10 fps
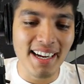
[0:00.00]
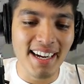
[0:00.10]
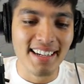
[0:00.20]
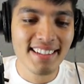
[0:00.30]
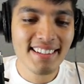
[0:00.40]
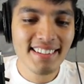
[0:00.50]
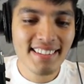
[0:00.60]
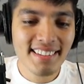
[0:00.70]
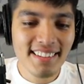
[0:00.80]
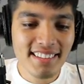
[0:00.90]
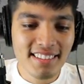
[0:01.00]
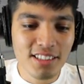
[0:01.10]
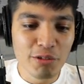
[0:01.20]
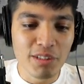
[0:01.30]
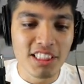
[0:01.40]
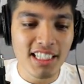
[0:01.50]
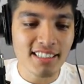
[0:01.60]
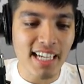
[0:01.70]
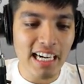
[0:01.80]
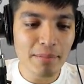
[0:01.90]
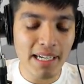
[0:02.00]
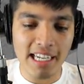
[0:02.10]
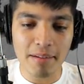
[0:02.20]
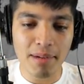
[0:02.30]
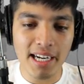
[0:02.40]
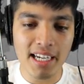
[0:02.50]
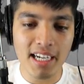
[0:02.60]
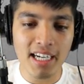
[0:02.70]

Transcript: man. Dude, we should have died by now by